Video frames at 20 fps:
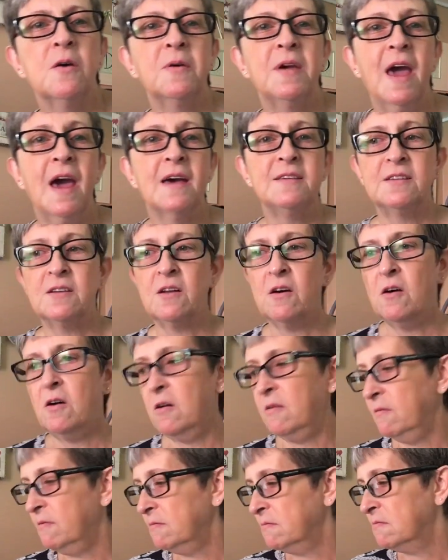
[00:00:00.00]
cast
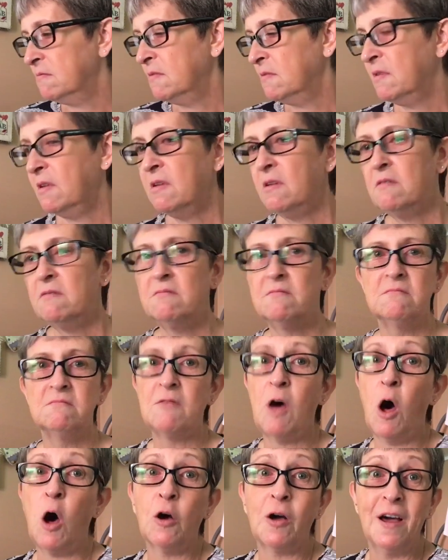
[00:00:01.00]
on
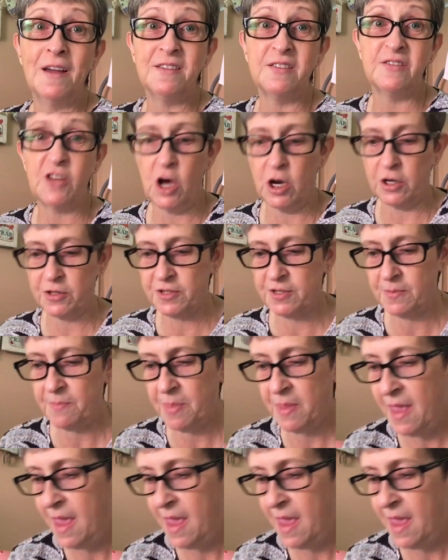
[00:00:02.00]
all kinds of socks.